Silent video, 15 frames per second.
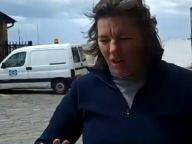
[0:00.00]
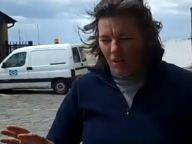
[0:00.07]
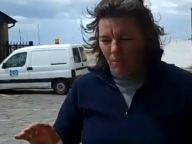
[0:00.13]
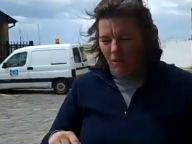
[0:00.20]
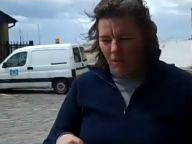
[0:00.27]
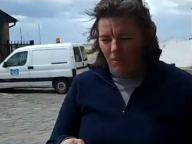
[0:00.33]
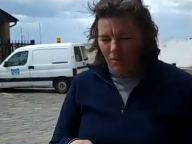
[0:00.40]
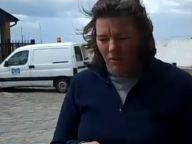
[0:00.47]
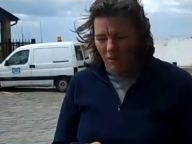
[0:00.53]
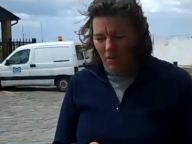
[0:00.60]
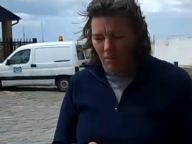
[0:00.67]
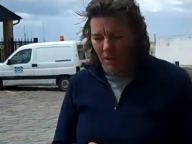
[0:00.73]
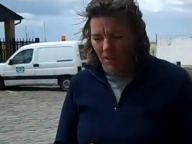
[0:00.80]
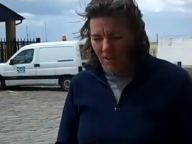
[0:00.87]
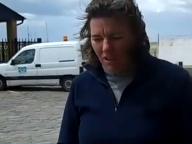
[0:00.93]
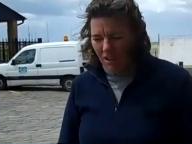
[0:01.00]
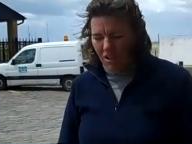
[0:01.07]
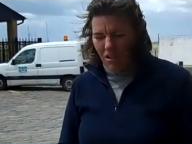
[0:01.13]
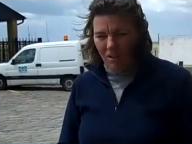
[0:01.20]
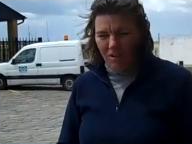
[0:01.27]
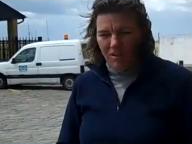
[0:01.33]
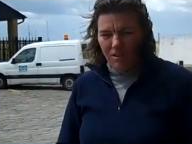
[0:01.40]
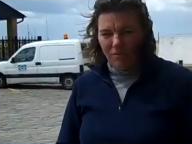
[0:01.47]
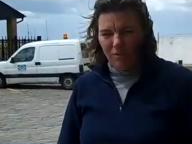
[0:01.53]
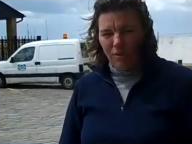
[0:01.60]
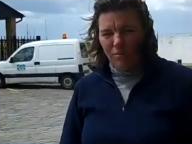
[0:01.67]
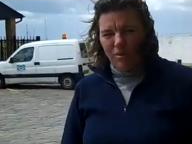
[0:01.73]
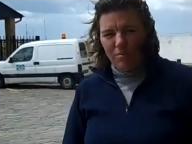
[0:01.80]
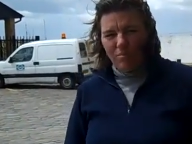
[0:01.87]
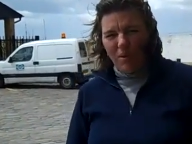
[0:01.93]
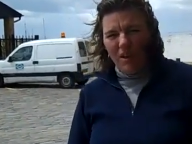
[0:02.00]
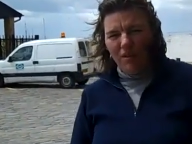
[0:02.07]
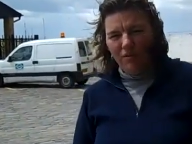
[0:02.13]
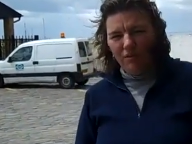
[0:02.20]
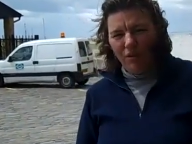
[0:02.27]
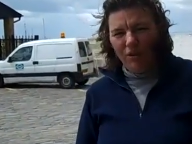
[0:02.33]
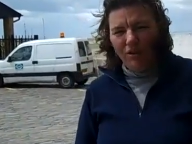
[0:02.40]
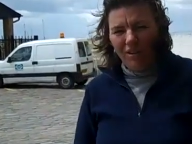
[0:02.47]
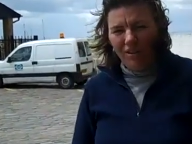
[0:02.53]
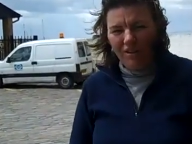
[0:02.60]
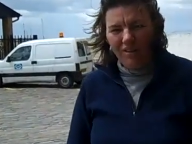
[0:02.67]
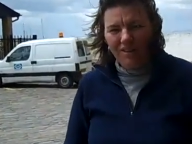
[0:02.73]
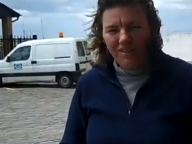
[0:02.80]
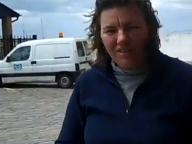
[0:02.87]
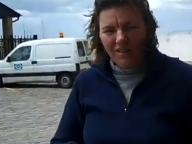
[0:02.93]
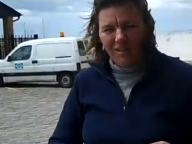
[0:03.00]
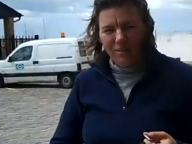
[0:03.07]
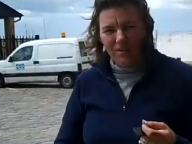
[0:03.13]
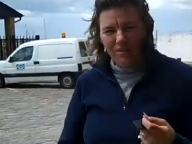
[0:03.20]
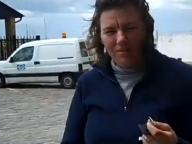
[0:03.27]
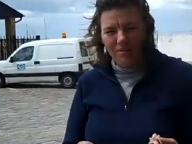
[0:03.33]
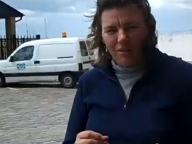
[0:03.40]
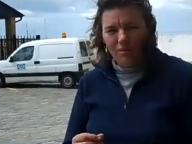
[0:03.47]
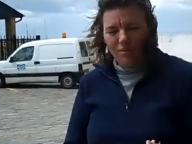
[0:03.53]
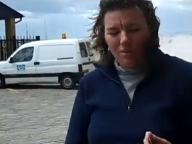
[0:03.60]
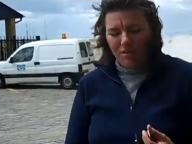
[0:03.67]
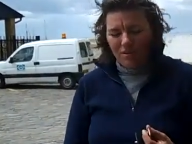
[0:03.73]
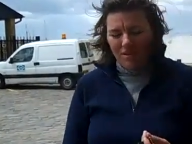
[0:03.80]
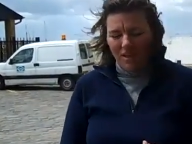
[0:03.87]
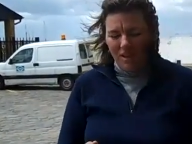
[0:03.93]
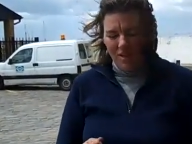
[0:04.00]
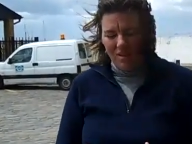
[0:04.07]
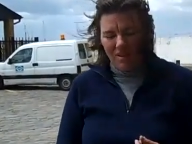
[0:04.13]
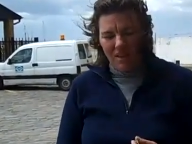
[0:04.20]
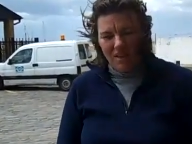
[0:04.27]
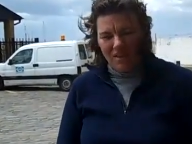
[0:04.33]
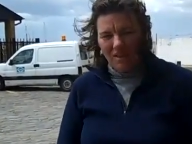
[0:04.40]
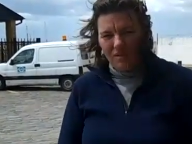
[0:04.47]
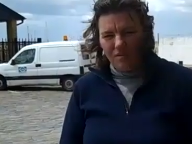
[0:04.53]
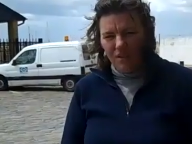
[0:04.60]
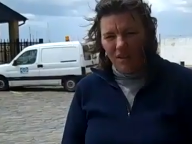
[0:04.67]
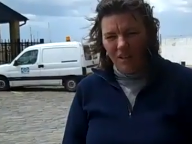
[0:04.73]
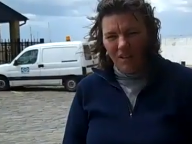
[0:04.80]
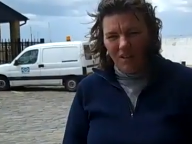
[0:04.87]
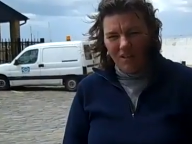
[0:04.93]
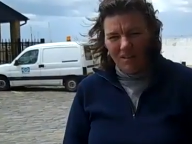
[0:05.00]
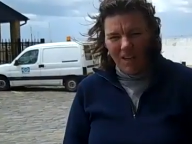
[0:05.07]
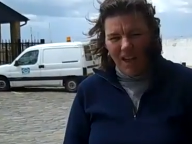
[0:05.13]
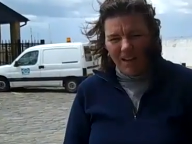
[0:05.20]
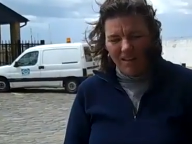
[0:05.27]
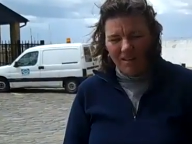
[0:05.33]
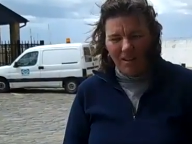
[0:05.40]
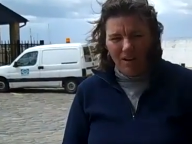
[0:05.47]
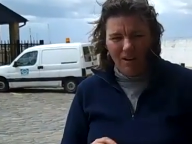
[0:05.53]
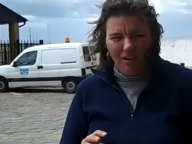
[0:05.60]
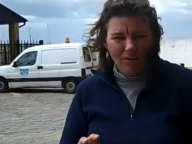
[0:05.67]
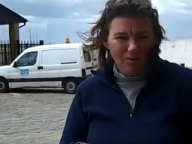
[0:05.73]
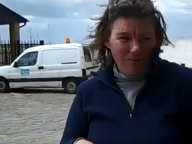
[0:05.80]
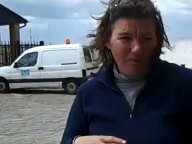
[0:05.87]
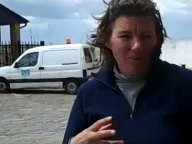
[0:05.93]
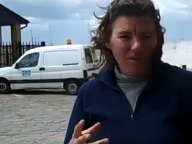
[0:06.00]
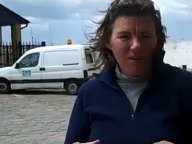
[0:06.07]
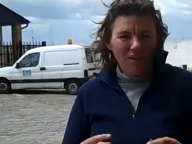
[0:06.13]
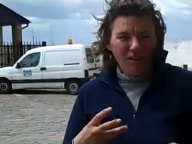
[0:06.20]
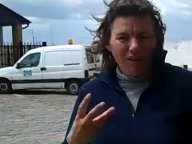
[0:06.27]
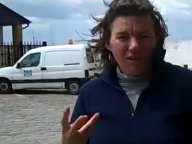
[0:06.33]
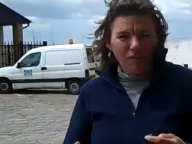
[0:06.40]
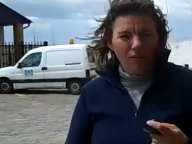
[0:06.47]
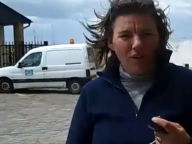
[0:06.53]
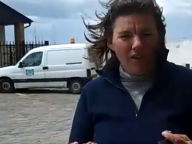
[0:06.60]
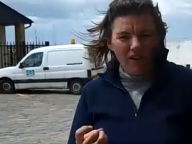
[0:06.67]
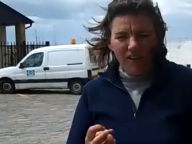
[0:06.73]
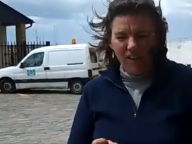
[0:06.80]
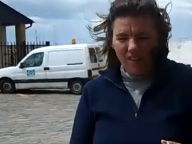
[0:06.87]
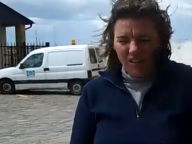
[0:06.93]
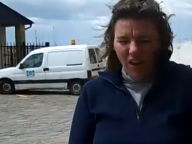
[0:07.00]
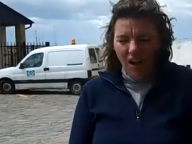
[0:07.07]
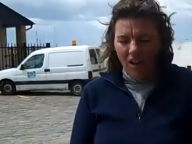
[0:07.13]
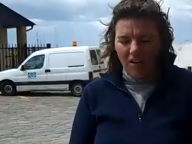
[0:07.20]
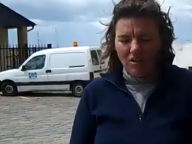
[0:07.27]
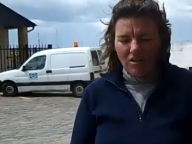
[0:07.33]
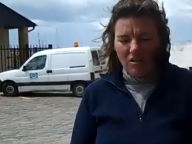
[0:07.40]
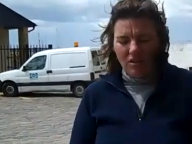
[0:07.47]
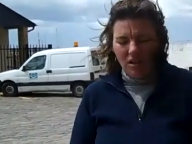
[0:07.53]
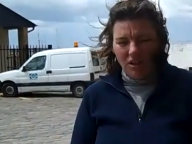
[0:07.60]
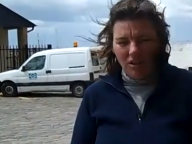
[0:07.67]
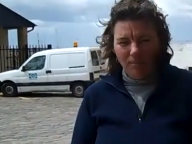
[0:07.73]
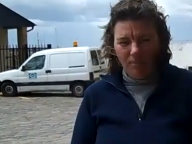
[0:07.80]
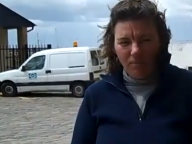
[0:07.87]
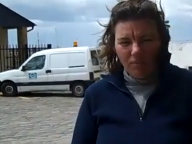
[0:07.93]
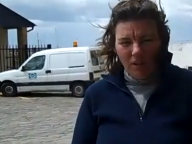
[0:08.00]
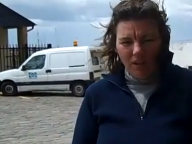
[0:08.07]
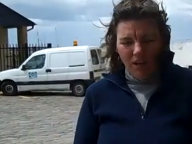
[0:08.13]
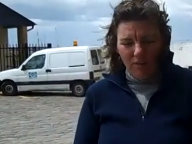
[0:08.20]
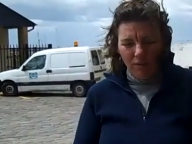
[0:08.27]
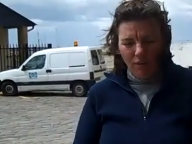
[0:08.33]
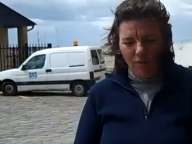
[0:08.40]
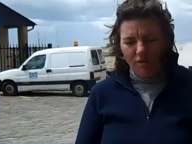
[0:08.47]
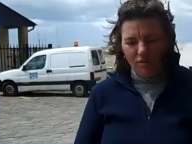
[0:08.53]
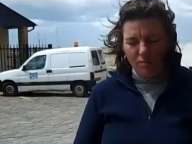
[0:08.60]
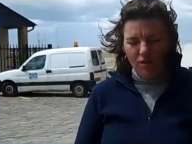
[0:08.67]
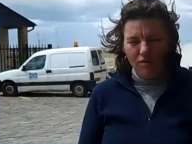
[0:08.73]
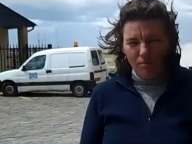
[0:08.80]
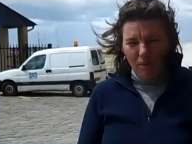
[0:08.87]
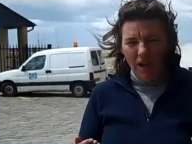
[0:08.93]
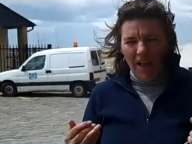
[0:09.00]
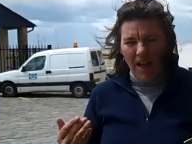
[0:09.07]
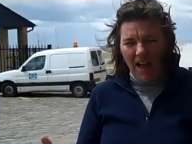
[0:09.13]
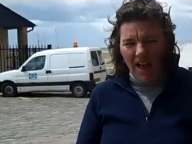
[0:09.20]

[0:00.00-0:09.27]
nobody was on the mud in shoes, everyone was barefoot. So there was a real uh, sensory, tactile um, feeling, touch. Um, everything was moved by